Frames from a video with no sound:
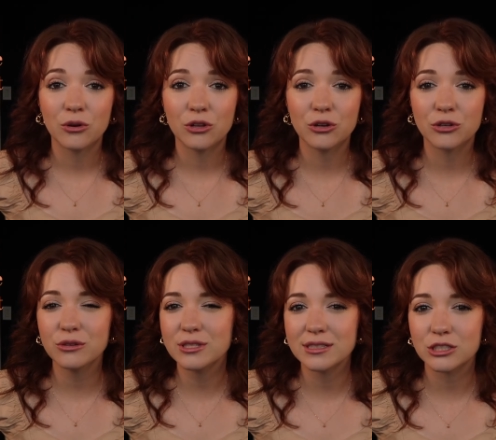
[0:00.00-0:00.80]
you're
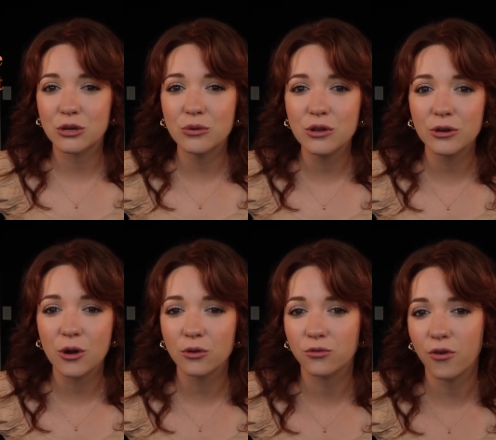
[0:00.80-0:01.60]
using
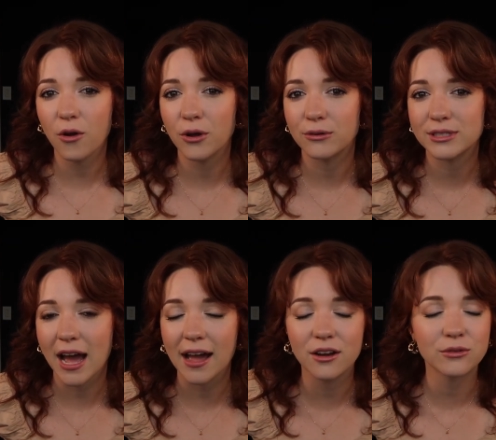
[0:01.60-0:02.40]
two-year-old photos.
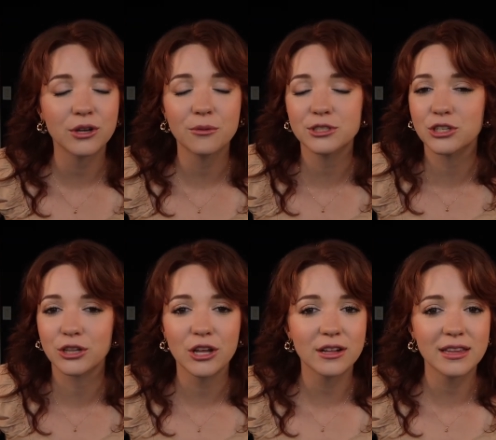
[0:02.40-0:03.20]
I don't know what you'll
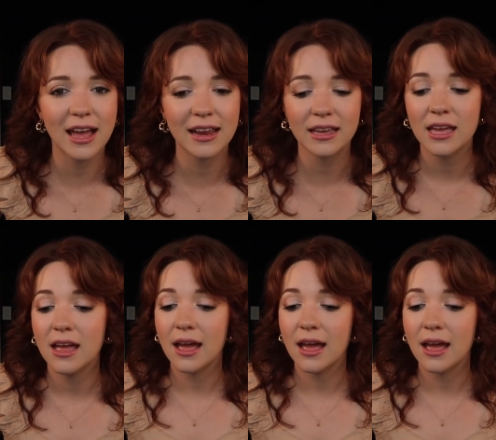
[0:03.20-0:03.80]
look like.